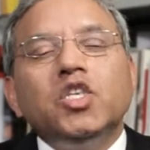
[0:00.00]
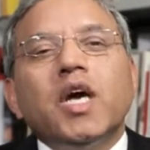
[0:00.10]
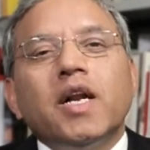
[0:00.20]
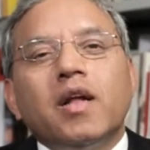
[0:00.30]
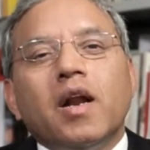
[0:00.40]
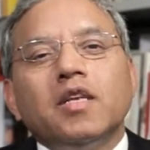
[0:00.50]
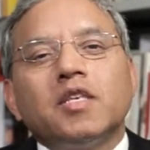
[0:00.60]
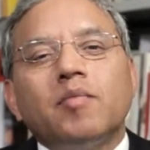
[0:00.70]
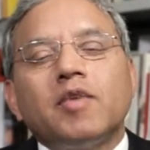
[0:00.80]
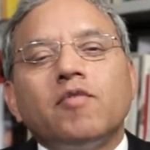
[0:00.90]

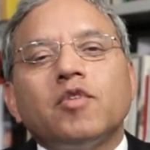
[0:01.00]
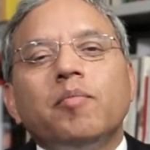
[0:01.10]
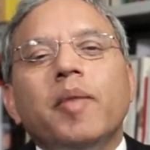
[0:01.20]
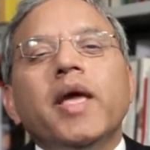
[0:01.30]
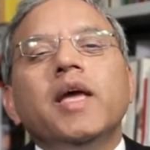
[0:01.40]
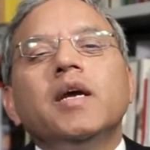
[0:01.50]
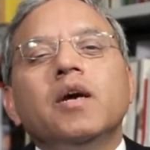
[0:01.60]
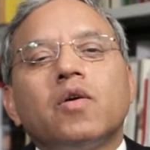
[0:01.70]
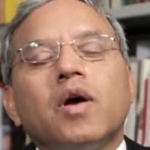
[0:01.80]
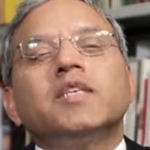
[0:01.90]
general, sometimes
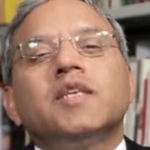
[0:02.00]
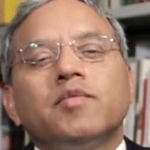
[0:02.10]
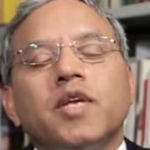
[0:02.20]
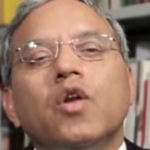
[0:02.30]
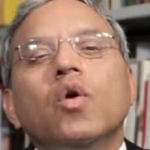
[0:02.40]
vague concepts